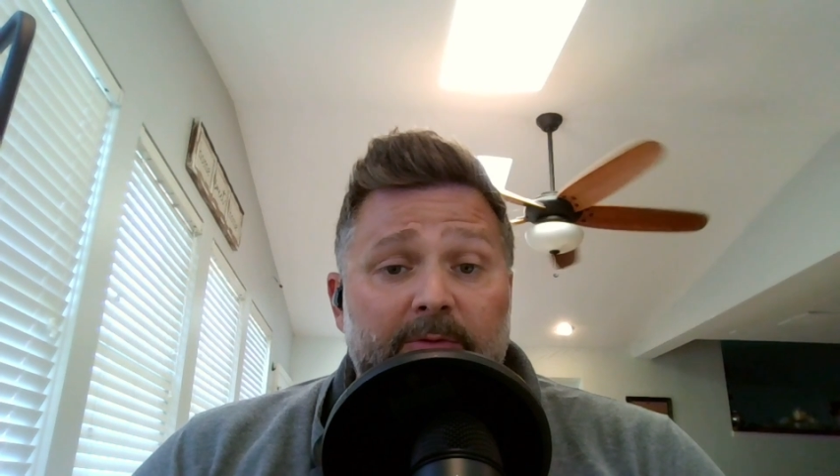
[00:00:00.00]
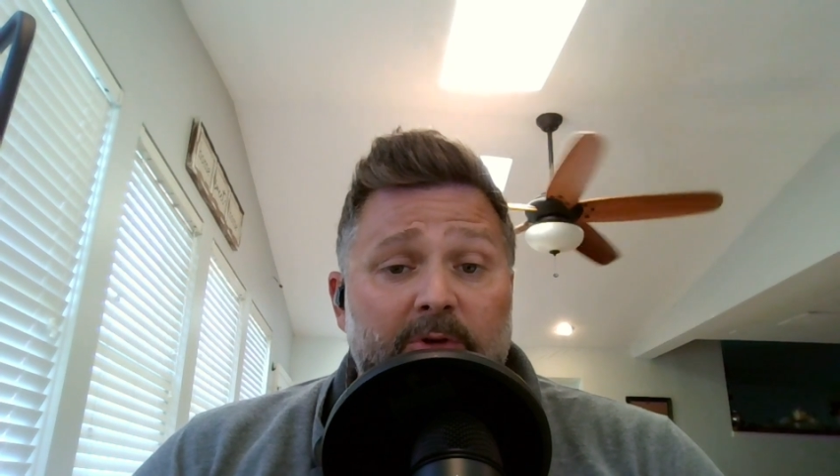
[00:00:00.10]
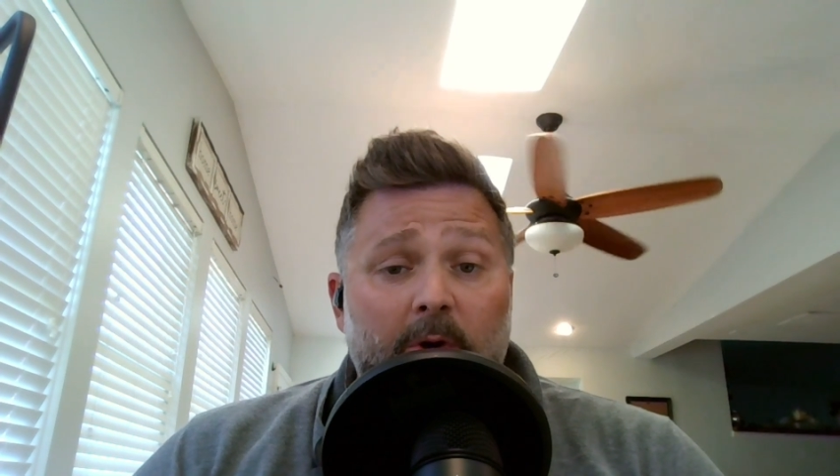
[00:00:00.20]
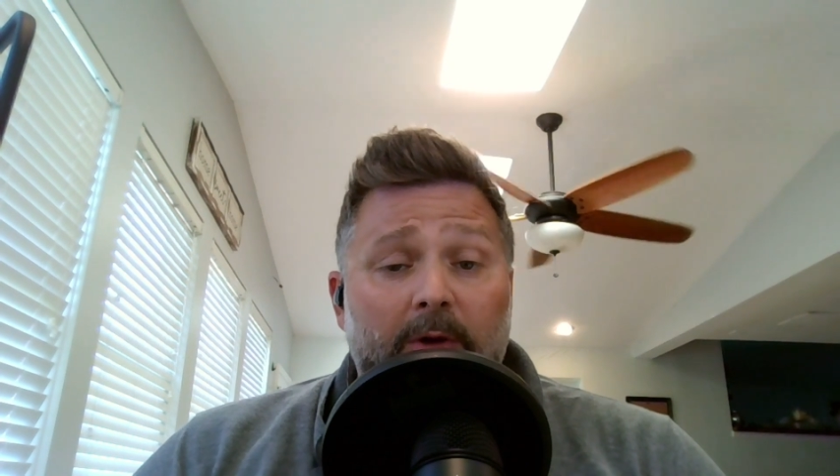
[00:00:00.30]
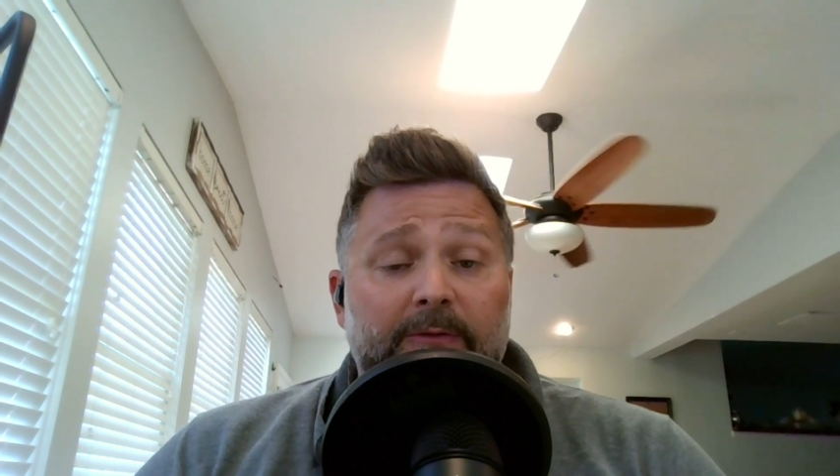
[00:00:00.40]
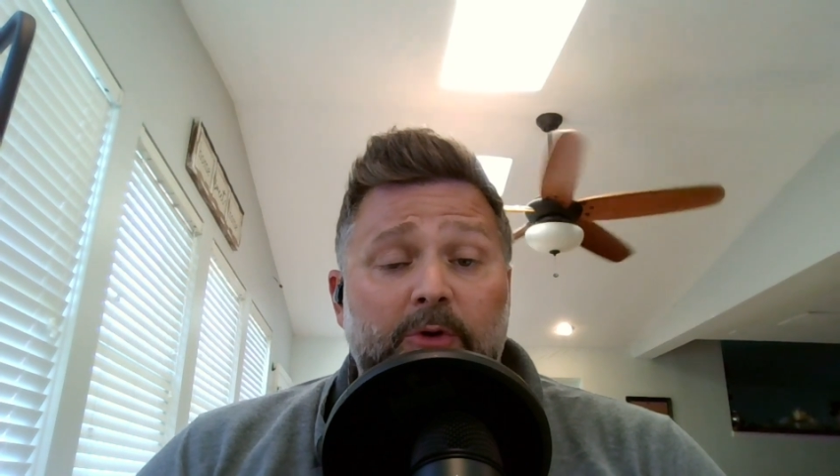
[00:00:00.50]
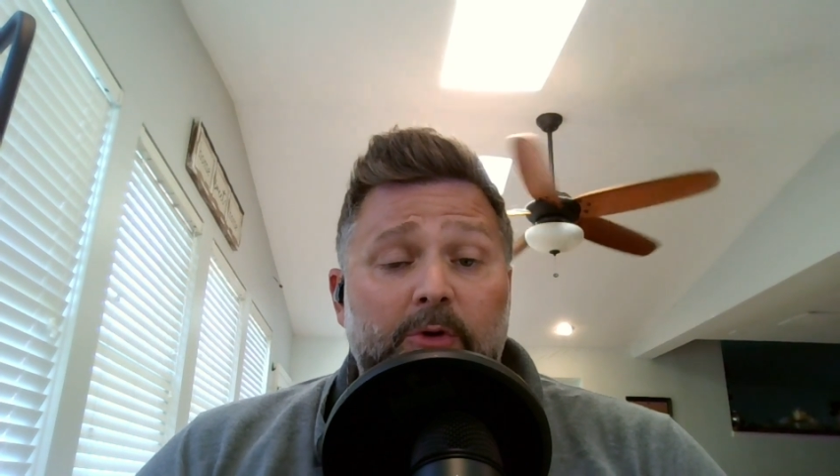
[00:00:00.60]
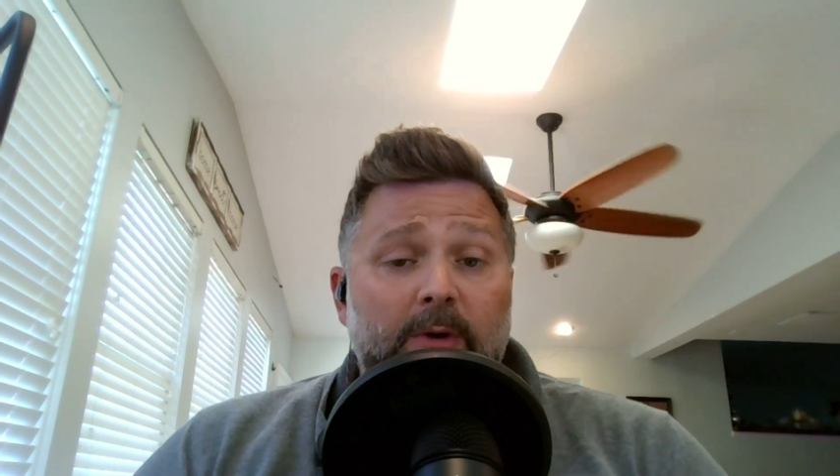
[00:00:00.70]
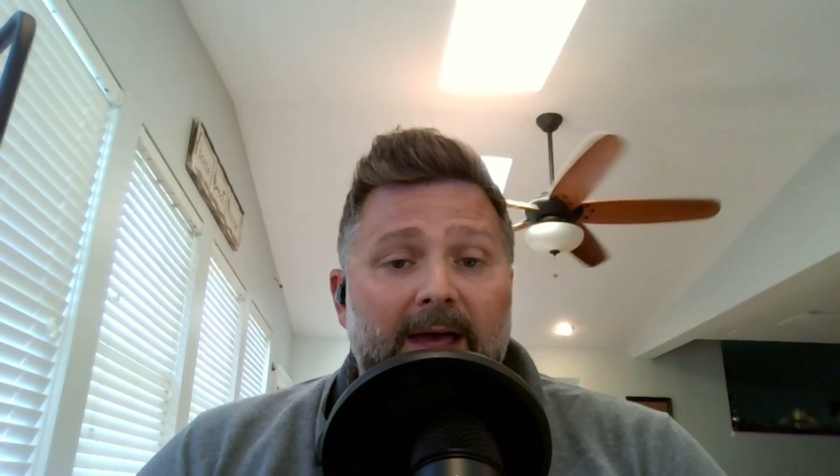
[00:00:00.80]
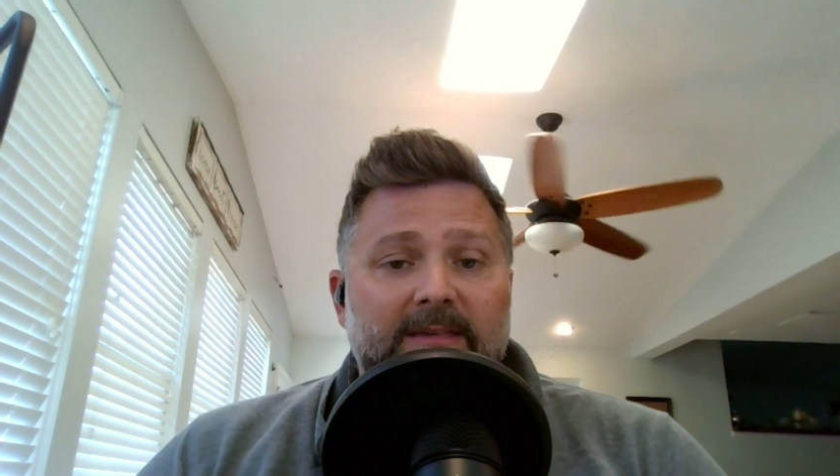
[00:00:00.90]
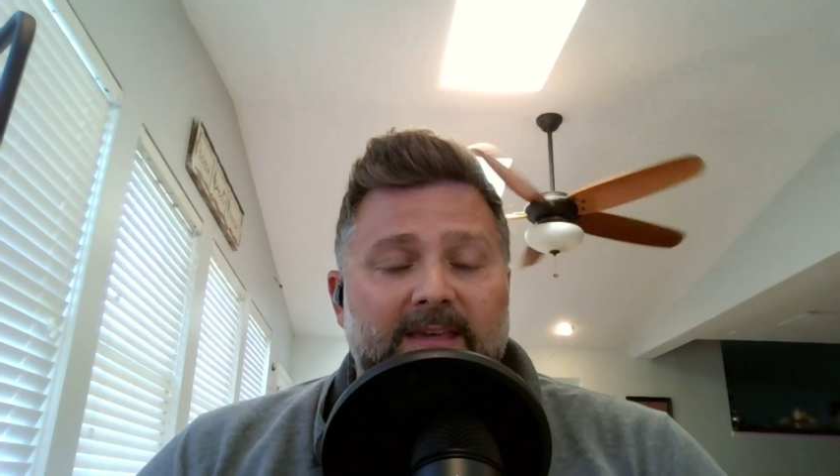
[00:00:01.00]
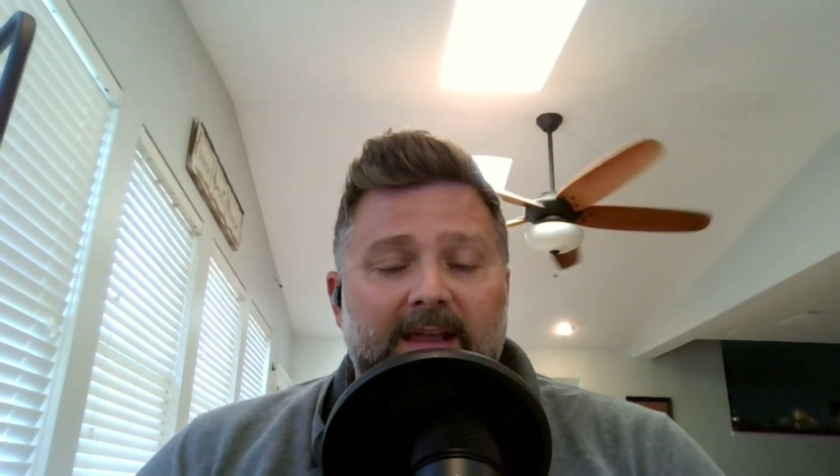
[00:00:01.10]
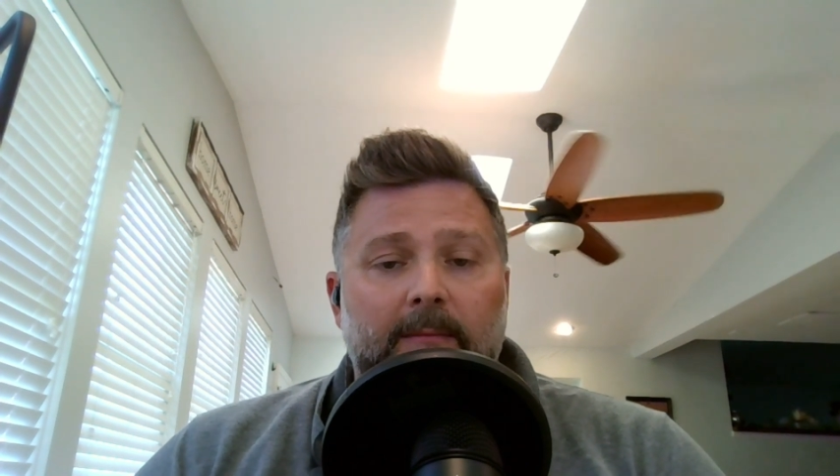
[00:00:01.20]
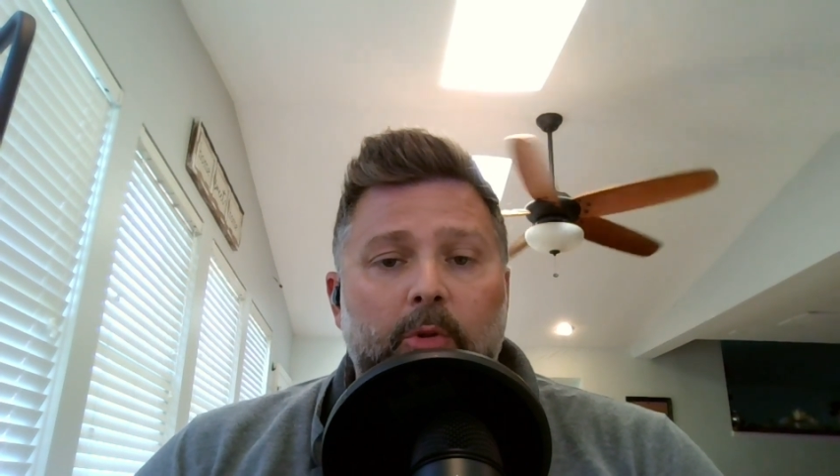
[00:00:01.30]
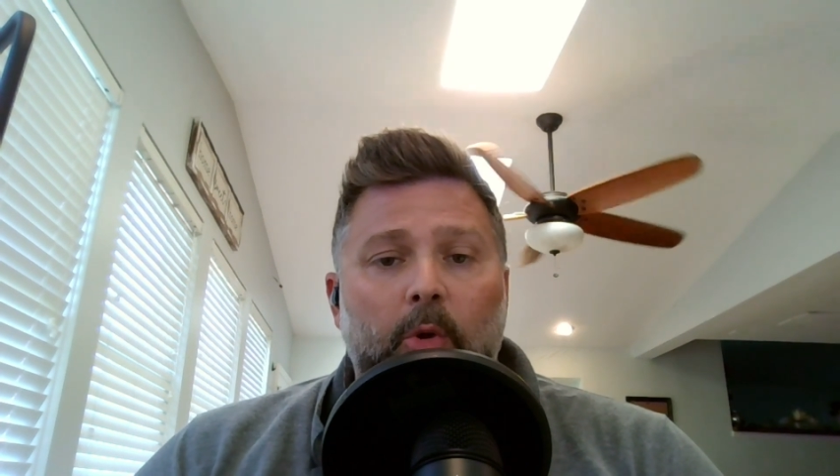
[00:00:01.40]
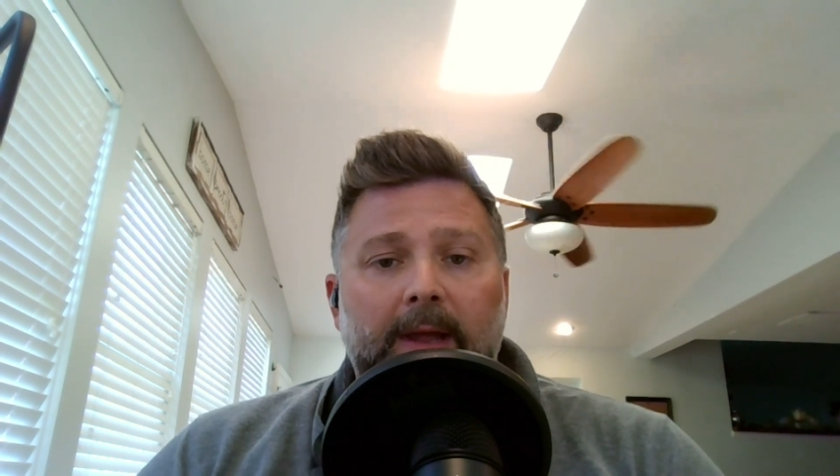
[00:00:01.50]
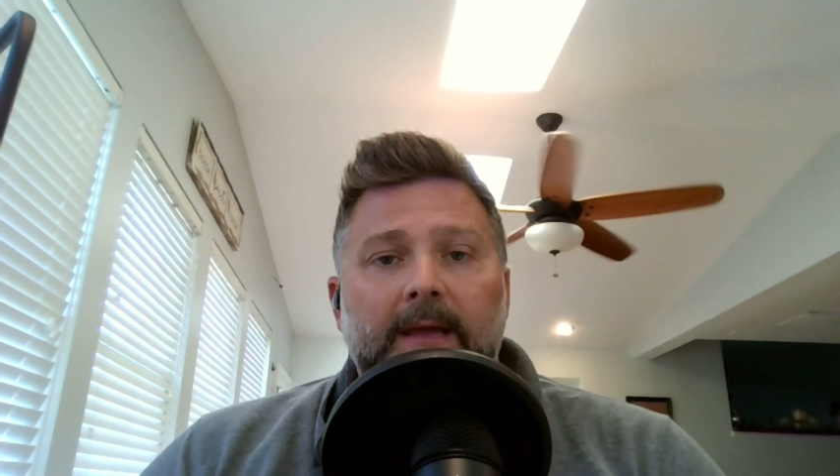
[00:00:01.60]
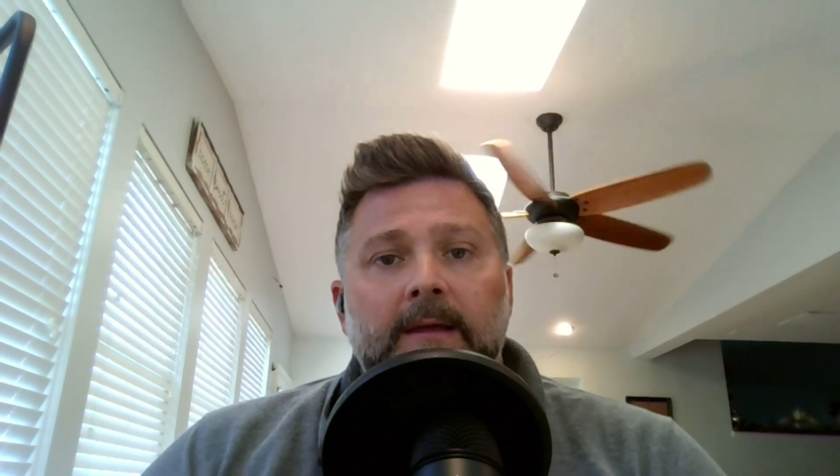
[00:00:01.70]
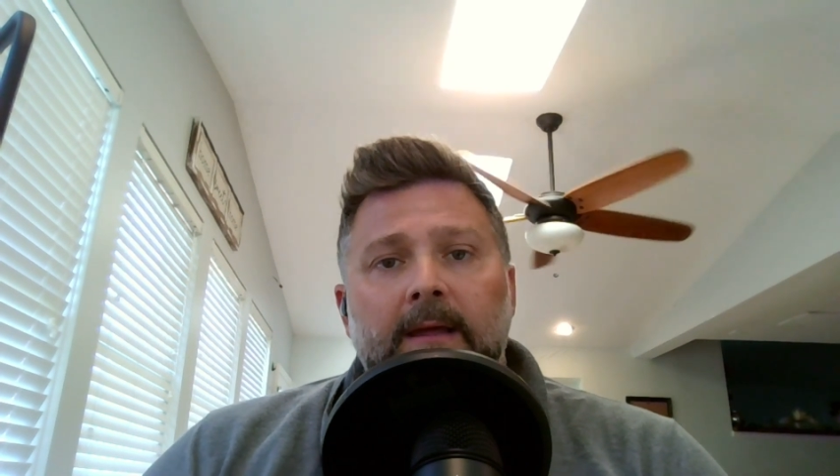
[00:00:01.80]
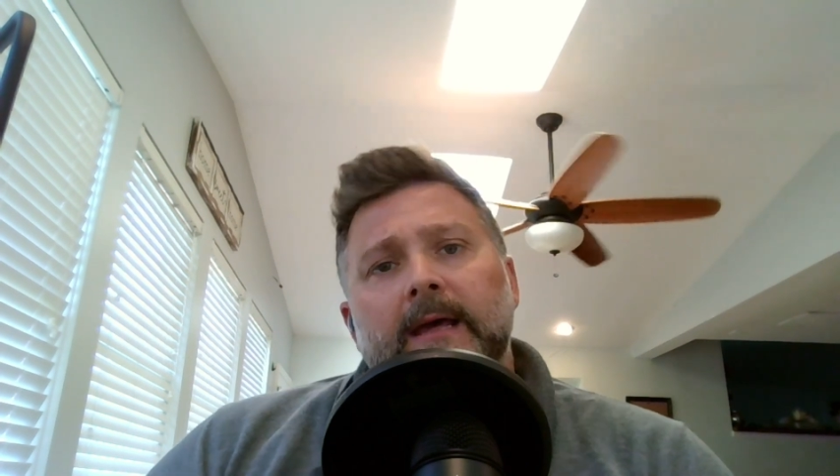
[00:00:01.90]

So if you as an employee